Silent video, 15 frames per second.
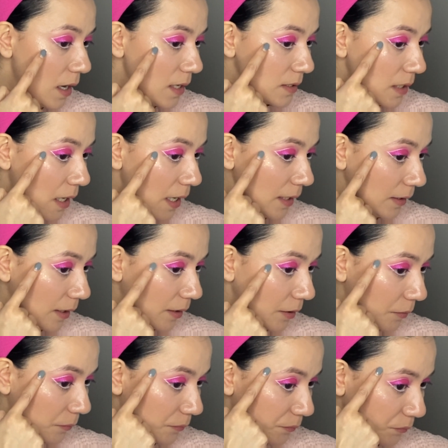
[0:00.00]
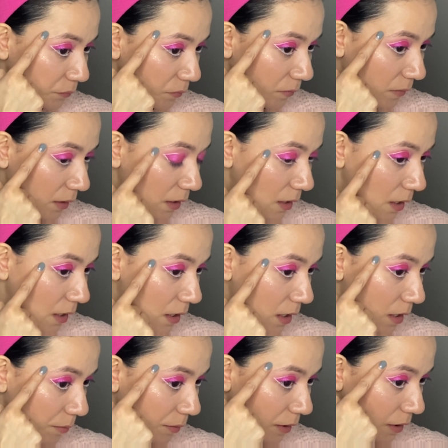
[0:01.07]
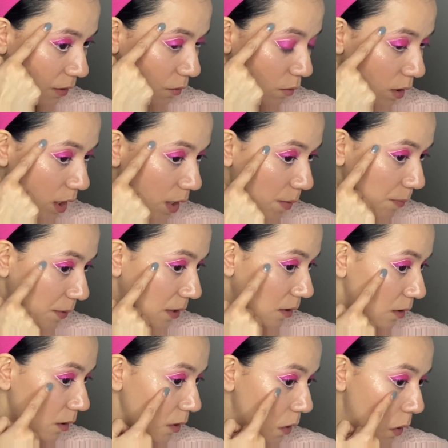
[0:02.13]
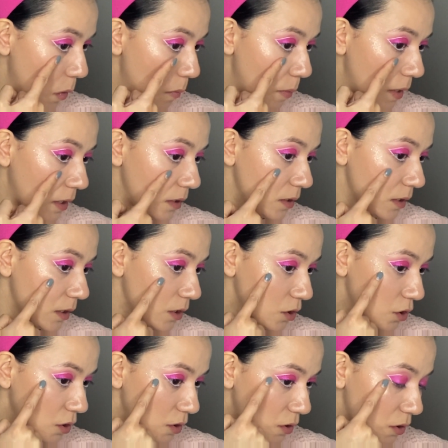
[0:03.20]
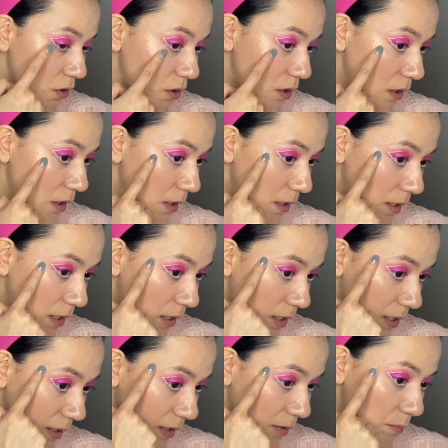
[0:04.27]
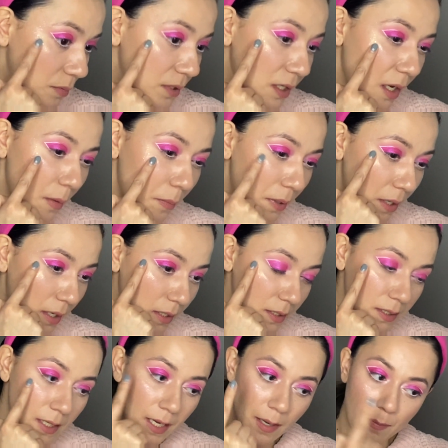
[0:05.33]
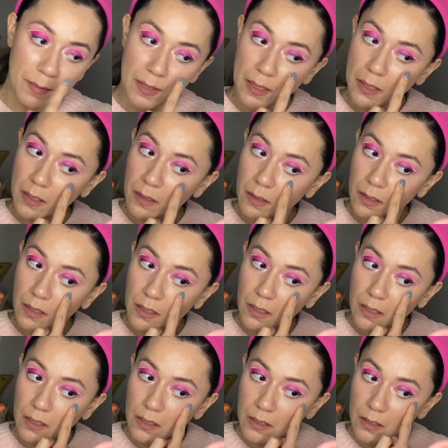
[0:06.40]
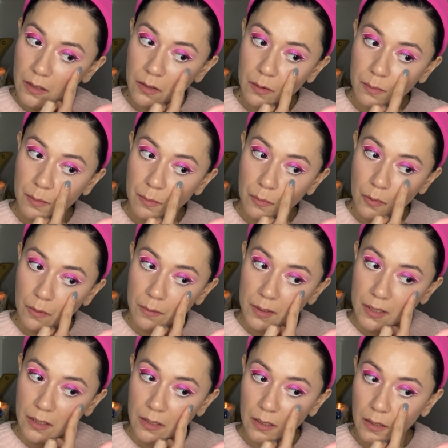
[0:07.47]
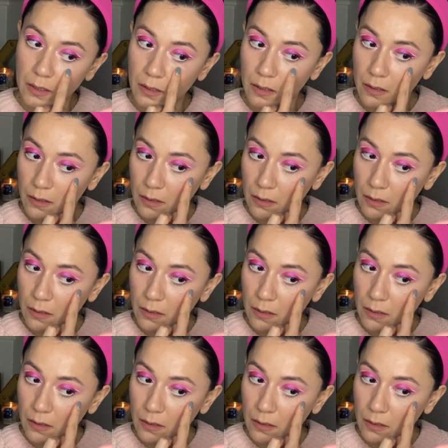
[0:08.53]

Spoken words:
as a highlighter. And I'm going to go up here a little bit and just keep tapping and tapping, and a little bit more over here.